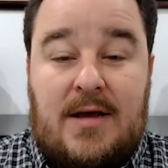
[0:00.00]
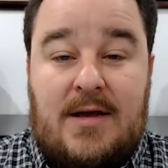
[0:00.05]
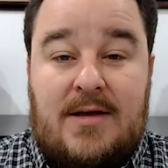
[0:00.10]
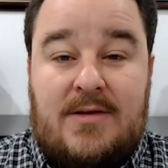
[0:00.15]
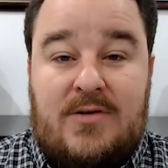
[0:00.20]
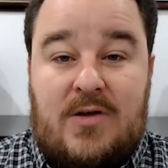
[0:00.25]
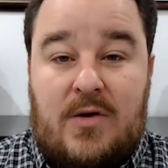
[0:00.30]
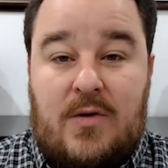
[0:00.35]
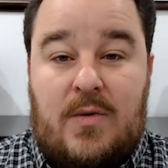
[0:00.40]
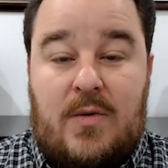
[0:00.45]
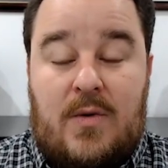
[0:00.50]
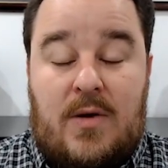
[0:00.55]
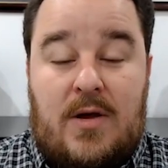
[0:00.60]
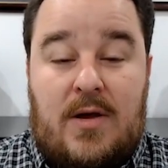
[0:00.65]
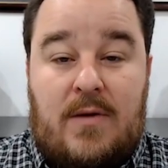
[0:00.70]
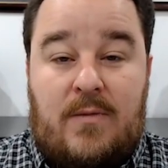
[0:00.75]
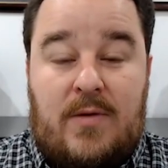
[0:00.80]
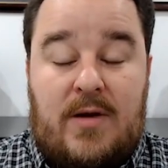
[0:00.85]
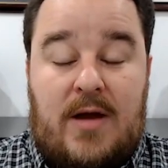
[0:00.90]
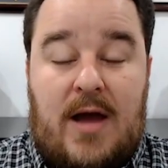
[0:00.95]
So
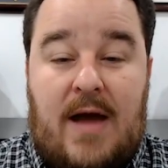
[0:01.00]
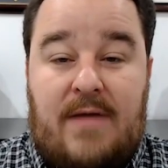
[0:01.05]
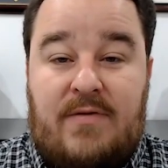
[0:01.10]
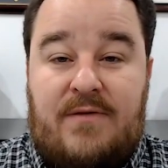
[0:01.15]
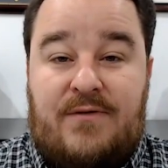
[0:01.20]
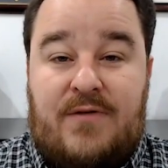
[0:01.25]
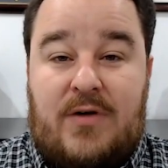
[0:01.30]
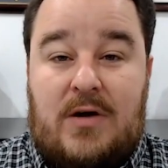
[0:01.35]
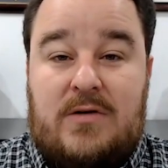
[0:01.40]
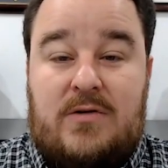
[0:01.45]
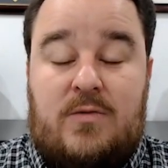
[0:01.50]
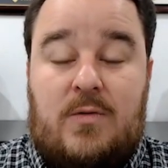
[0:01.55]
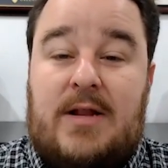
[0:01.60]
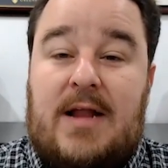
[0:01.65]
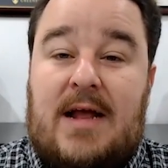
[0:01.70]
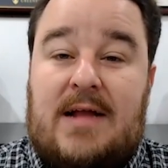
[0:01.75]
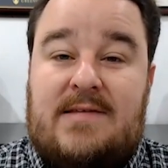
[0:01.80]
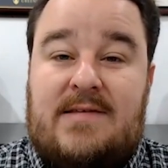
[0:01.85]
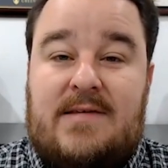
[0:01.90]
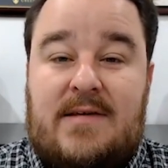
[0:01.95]
we had the first one,
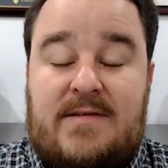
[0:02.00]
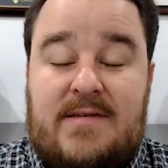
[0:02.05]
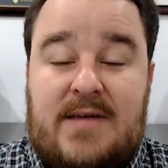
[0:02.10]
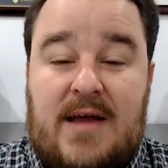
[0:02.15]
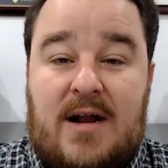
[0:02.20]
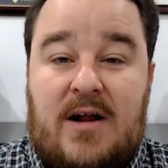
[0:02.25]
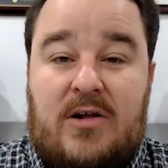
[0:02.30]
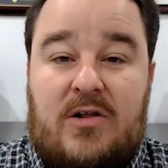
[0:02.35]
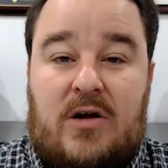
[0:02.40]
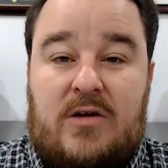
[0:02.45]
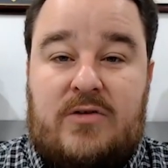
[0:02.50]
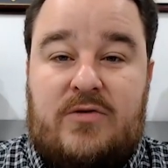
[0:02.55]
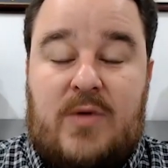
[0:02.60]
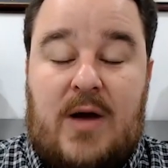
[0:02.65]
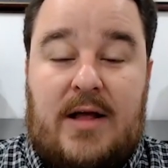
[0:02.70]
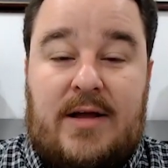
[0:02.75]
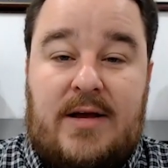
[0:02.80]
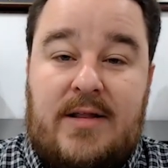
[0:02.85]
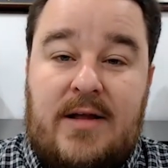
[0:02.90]
that's the Santa Claus rally,